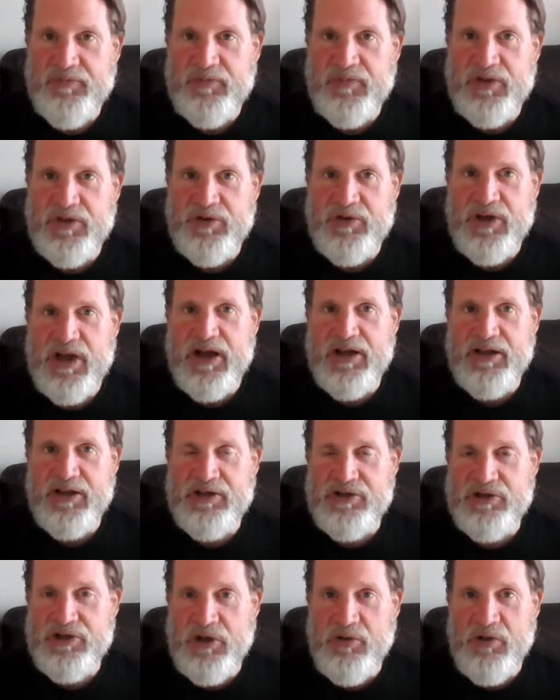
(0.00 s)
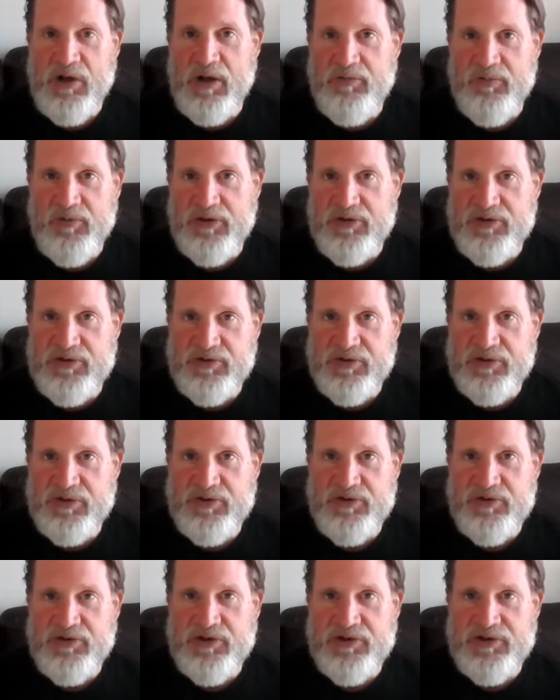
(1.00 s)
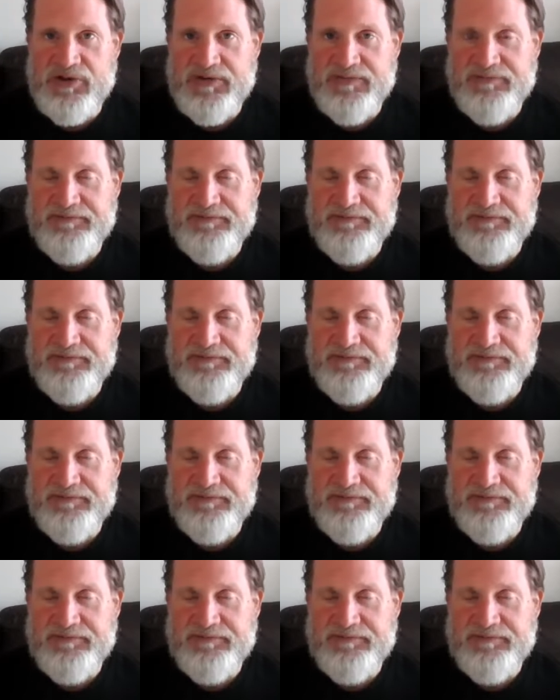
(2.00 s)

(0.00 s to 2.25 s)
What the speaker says: You're not going to show up for those recruiters.